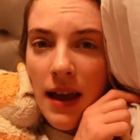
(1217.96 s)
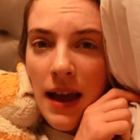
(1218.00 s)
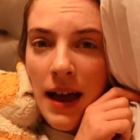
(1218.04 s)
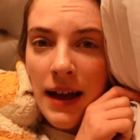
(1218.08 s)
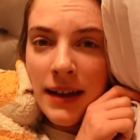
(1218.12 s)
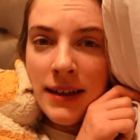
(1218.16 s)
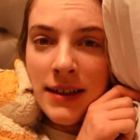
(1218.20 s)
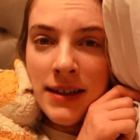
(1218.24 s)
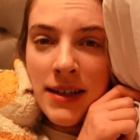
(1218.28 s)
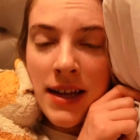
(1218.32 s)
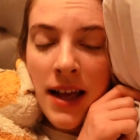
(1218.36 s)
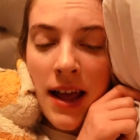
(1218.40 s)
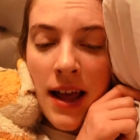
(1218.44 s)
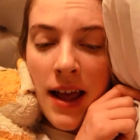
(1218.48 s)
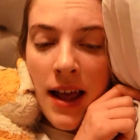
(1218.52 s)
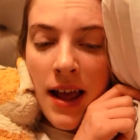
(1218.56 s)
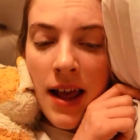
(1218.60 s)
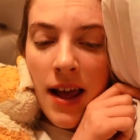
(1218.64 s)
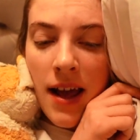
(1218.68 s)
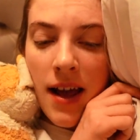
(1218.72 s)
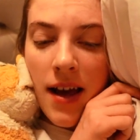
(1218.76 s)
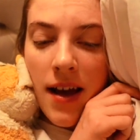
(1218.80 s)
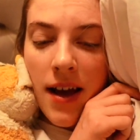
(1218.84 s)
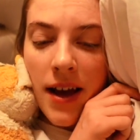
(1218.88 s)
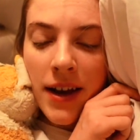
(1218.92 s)
And
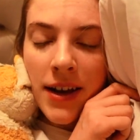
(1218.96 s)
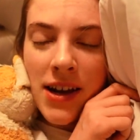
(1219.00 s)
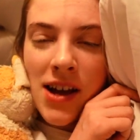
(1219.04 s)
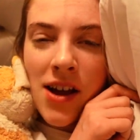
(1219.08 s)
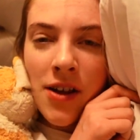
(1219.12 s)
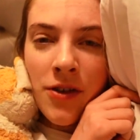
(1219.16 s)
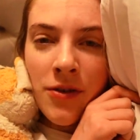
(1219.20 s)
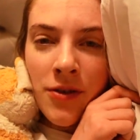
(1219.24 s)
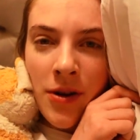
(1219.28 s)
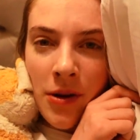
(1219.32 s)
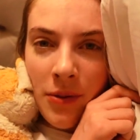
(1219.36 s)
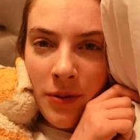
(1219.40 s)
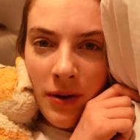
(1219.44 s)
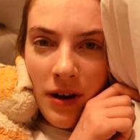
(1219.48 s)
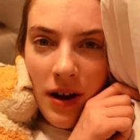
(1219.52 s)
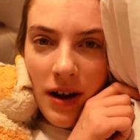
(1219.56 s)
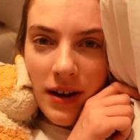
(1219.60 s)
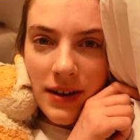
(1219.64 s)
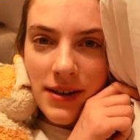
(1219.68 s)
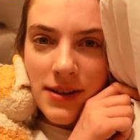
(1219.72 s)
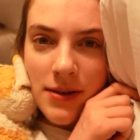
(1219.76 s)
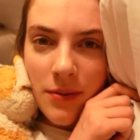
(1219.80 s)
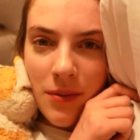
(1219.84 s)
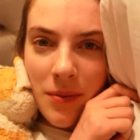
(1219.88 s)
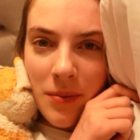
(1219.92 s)
I know no one
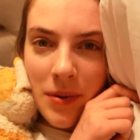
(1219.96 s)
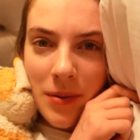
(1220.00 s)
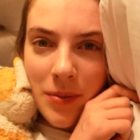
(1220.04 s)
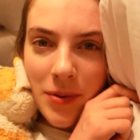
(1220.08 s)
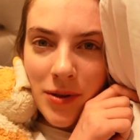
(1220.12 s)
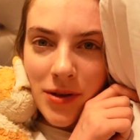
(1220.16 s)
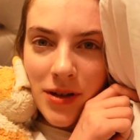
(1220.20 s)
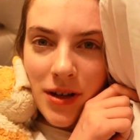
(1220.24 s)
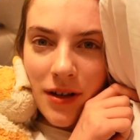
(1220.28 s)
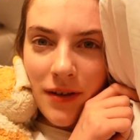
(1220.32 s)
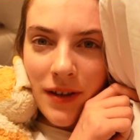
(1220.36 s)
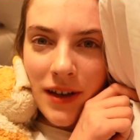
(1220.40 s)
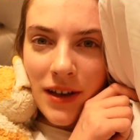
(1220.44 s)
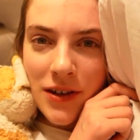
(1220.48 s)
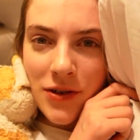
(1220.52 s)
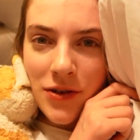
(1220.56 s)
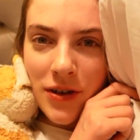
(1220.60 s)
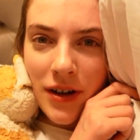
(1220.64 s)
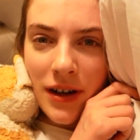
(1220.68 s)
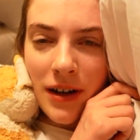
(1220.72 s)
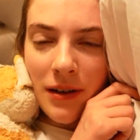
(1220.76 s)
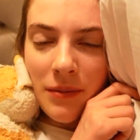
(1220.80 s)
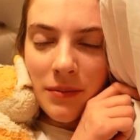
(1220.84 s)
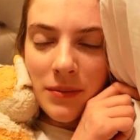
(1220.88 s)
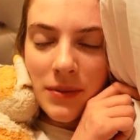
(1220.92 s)
likes it when people tell their
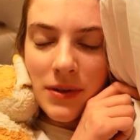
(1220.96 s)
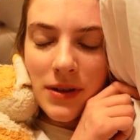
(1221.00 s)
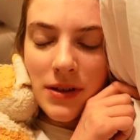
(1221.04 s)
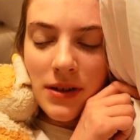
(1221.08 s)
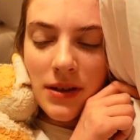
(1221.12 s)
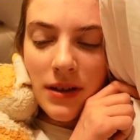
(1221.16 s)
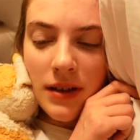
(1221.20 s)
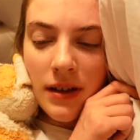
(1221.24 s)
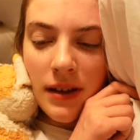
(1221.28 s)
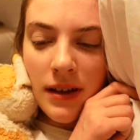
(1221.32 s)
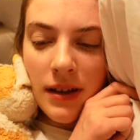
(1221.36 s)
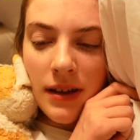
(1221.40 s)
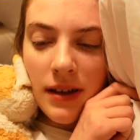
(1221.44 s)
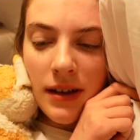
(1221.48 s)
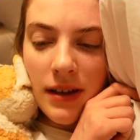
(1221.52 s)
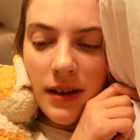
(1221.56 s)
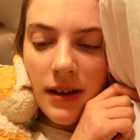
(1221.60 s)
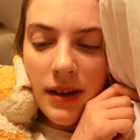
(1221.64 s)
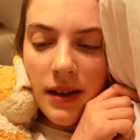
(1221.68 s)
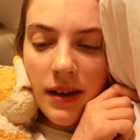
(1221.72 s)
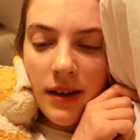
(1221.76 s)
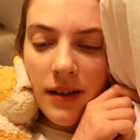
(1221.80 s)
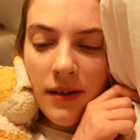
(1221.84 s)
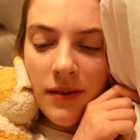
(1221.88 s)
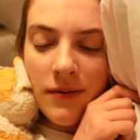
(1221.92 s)
dreams.
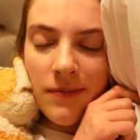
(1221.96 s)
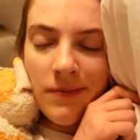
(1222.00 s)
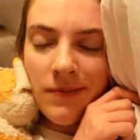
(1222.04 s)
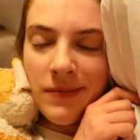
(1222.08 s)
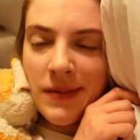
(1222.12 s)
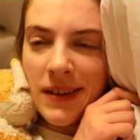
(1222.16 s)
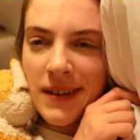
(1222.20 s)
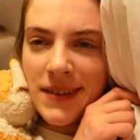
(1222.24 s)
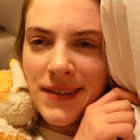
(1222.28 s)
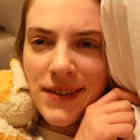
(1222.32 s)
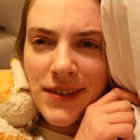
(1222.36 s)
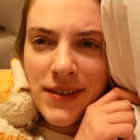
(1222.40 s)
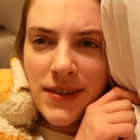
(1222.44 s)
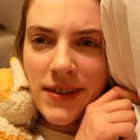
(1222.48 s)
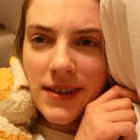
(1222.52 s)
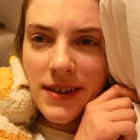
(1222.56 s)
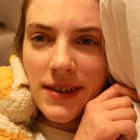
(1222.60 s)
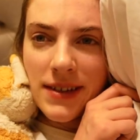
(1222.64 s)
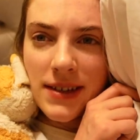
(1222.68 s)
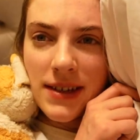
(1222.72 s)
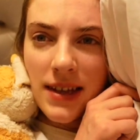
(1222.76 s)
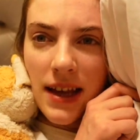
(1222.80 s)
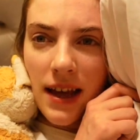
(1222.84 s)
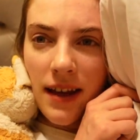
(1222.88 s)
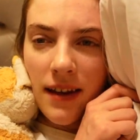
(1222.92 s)
There's just
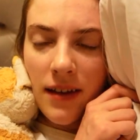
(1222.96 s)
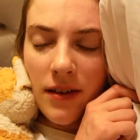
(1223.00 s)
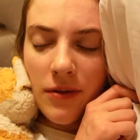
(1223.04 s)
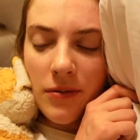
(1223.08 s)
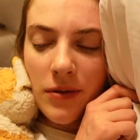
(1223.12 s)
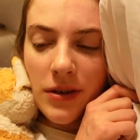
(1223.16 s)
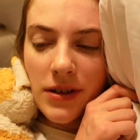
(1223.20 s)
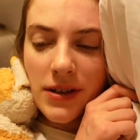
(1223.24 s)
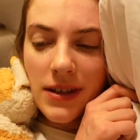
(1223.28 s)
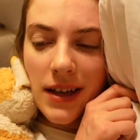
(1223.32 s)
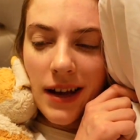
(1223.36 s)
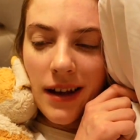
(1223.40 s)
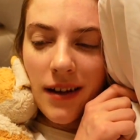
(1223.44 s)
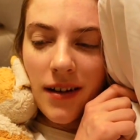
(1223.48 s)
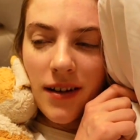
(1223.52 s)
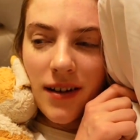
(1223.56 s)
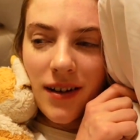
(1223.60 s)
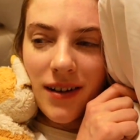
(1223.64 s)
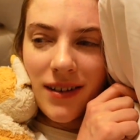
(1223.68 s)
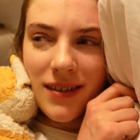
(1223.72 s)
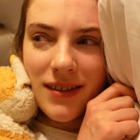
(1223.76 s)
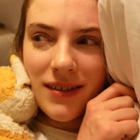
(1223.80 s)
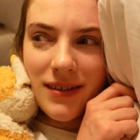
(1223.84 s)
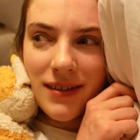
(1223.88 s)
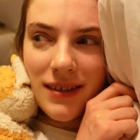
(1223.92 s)
this thing where it's like,
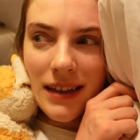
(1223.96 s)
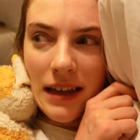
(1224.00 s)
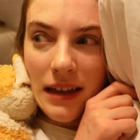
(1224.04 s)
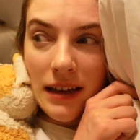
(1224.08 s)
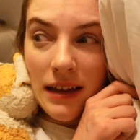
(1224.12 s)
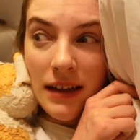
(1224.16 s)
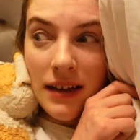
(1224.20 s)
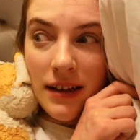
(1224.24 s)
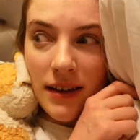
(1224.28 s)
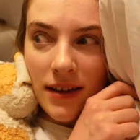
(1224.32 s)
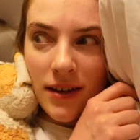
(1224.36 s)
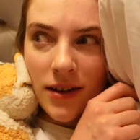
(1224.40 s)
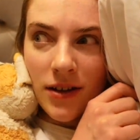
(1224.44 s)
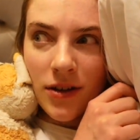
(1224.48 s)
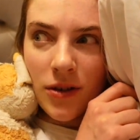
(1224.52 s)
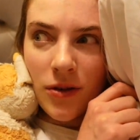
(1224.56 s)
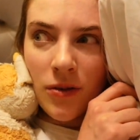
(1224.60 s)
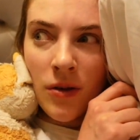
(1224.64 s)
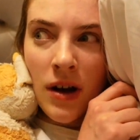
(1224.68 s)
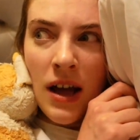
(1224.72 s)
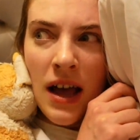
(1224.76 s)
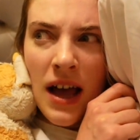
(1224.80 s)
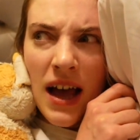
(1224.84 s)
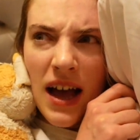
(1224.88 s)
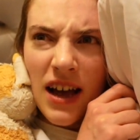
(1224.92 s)
oh,
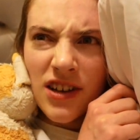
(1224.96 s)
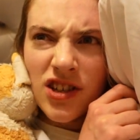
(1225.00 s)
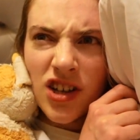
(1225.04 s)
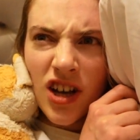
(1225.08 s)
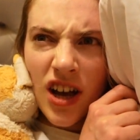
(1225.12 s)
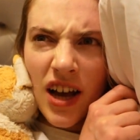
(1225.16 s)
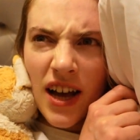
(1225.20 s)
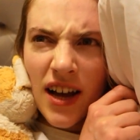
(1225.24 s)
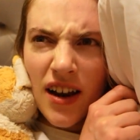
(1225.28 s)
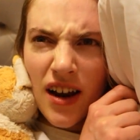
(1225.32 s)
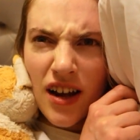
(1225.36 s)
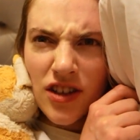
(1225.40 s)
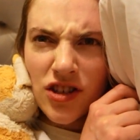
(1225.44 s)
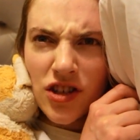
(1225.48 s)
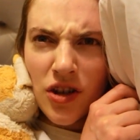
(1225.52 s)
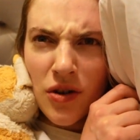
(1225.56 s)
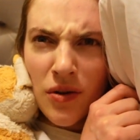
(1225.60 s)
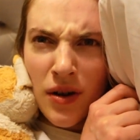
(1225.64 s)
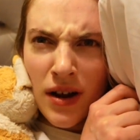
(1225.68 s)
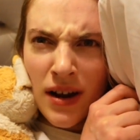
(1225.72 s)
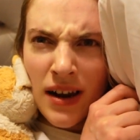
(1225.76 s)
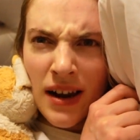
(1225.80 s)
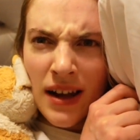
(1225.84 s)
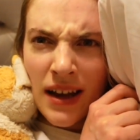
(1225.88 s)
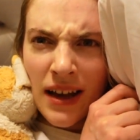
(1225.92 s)
cool. Actually, I actually
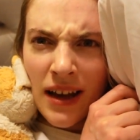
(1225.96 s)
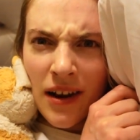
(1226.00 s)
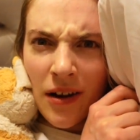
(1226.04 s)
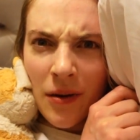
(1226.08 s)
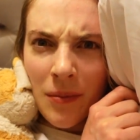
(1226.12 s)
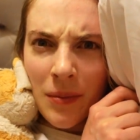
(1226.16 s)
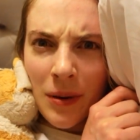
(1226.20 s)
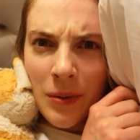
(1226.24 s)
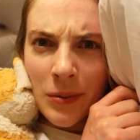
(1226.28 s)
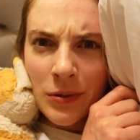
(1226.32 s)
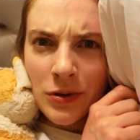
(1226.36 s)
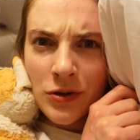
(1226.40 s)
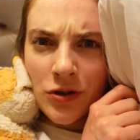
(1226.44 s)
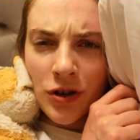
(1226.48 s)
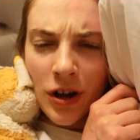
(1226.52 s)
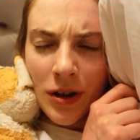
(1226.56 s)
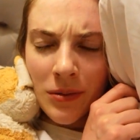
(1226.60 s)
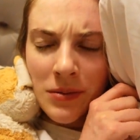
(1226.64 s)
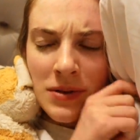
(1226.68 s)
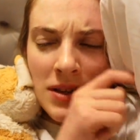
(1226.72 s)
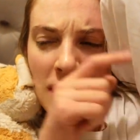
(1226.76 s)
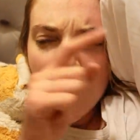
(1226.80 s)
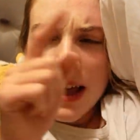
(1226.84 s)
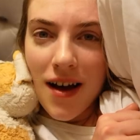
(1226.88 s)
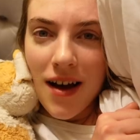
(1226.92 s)
quite like hearing people's
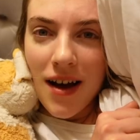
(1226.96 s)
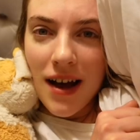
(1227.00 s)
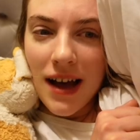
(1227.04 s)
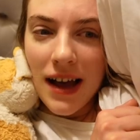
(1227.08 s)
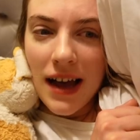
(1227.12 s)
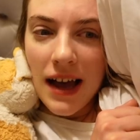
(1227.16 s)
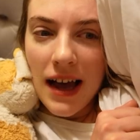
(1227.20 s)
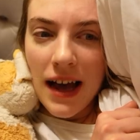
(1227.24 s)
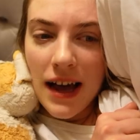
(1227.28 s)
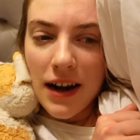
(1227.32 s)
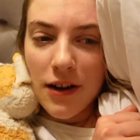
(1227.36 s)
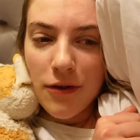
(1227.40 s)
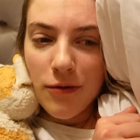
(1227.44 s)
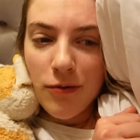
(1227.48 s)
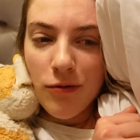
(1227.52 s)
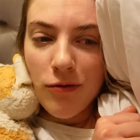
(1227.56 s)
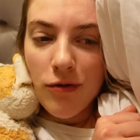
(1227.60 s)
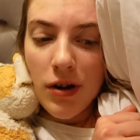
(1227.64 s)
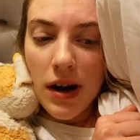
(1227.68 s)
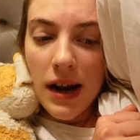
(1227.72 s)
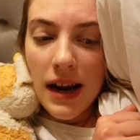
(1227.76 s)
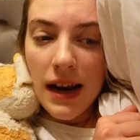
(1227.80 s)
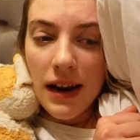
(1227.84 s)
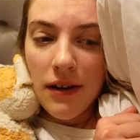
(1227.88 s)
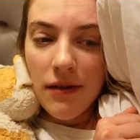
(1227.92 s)
dreams. I had a
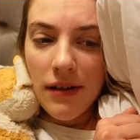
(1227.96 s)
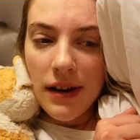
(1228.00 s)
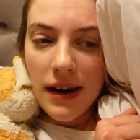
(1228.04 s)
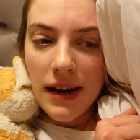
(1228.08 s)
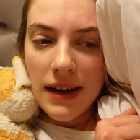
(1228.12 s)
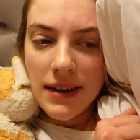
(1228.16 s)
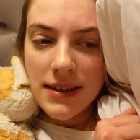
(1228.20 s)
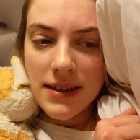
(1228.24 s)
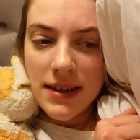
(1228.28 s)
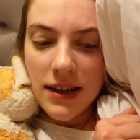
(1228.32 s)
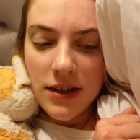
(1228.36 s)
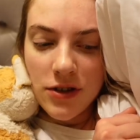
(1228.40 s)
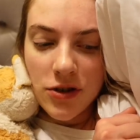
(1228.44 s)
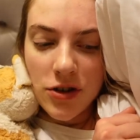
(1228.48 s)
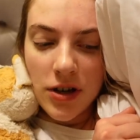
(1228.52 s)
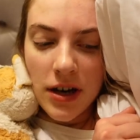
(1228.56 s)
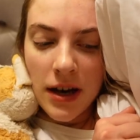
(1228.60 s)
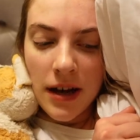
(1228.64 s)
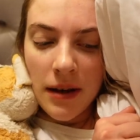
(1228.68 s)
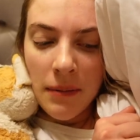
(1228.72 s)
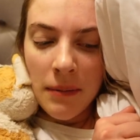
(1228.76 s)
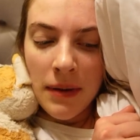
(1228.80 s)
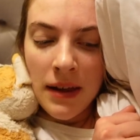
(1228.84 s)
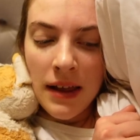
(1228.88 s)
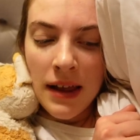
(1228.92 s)
really realistic
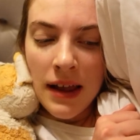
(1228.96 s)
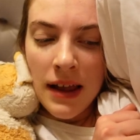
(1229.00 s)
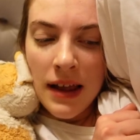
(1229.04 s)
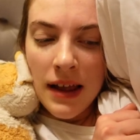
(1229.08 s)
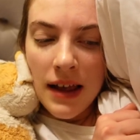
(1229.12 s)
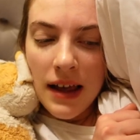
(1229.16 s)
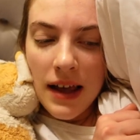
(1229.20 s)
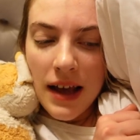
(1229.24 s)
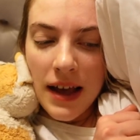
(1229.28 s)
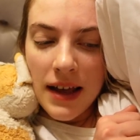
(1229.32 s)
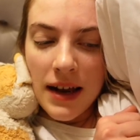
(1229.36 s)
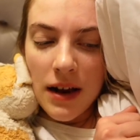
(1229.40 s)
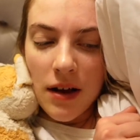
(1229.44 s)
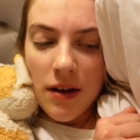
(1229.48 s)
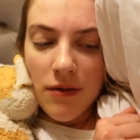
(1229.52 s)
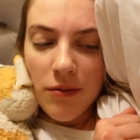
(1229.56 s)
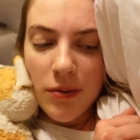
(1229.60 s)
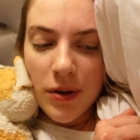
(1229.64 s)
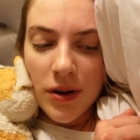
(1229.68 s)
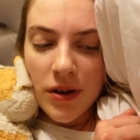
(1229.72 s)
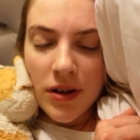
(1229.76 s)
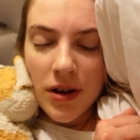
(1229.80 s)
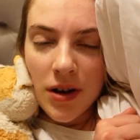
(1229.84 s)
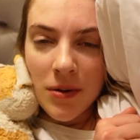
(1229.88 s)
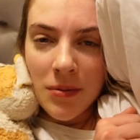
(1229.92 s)
dream, and I've
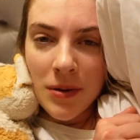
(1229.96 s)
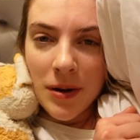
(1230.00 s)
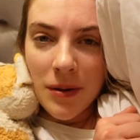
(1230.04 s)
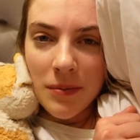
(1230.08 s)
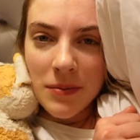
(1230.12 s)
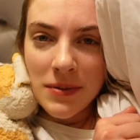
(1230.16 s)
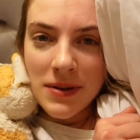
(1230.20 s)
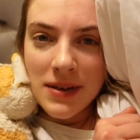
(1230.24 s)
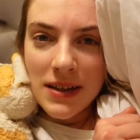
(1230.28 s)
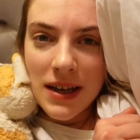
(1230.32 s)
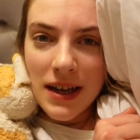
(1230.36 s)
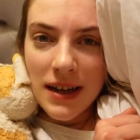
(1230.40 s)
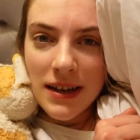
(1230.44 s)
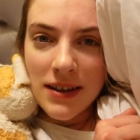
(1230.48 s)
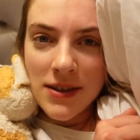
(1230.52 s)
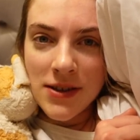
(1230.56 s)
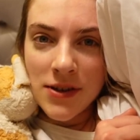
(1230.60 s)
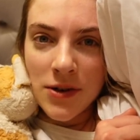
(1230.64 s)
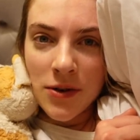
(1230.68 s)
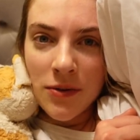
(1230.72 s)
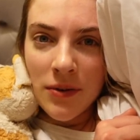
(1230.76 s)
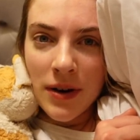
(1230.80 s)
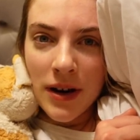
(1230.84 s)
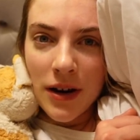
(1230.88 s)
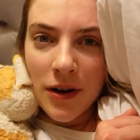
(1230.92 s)
woken up and I'm sad
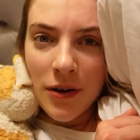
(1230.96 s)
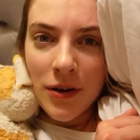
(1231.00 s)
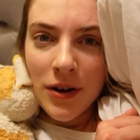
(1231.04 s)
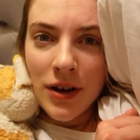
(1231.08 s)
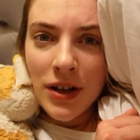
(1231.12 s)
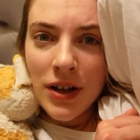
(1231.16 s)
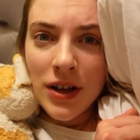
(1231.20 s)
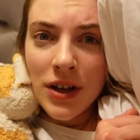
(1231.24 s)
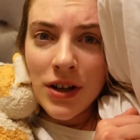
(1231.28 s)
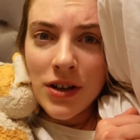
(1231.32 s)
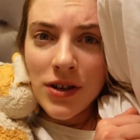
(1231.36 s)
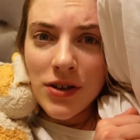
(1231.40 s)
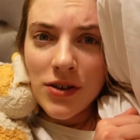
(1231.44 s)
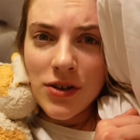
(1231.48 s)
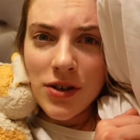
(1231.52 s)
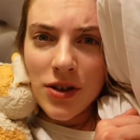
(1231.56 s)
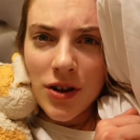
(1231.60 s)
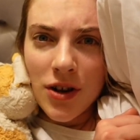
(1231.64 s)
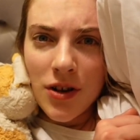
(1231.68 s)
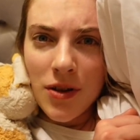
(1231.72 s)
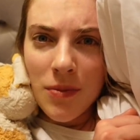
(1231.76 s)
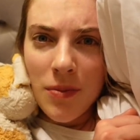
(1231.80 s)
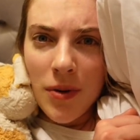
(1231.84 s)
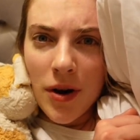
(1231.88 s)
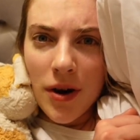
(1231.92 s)
it's not real. So you
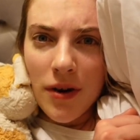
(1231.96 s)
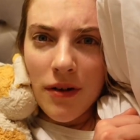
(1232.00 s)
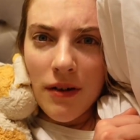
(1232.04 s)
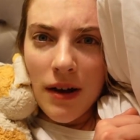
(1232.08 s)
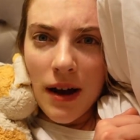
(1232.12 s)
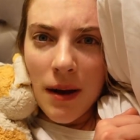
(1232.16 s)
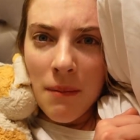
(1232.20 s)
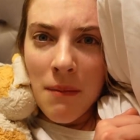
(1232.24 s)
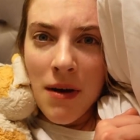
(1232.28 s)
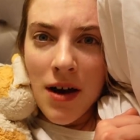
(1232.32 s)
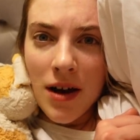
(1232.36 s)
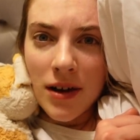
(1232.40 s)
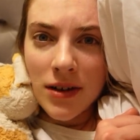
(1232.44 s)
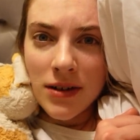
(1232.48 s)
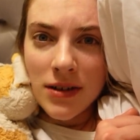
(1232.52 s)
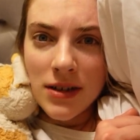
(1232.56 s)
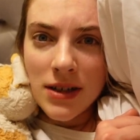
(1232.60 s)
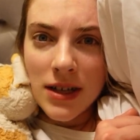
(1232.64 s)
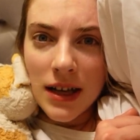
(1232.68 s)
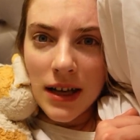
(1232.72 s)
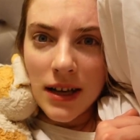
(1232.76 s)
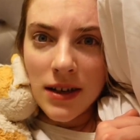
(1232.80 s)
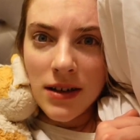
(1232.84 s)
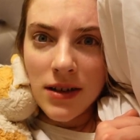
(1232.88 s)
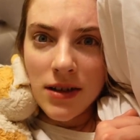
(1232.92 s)
know the programme
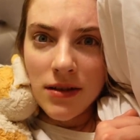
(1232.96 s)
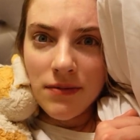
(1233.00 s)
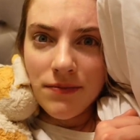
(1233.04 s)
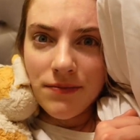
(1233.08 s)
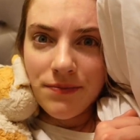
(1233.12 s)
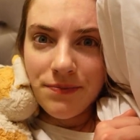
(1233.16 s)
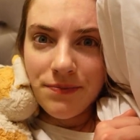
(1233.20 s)
Hunted?